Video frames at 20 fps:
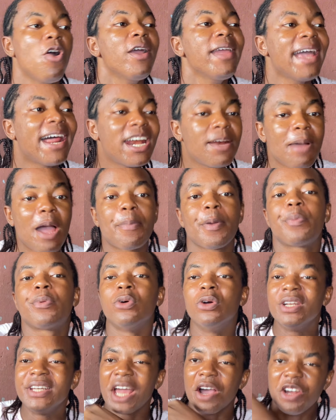Yoruba
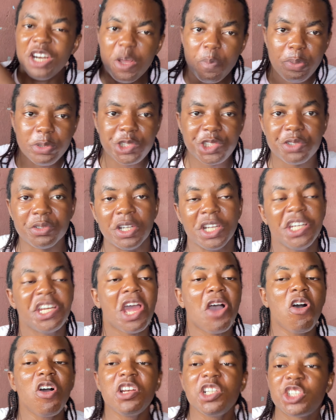people, they go dey push you. The
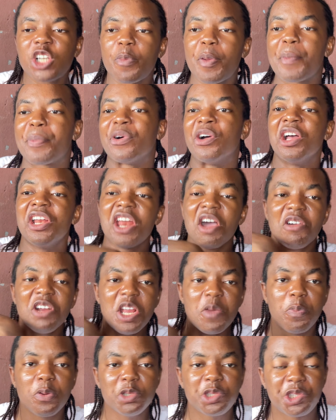whole Ijaw people, they go
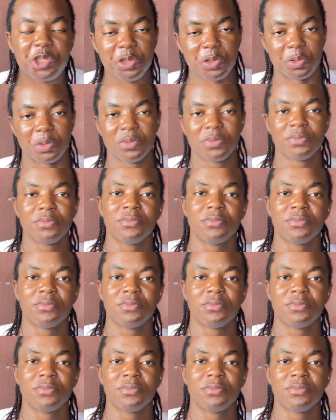dey push you.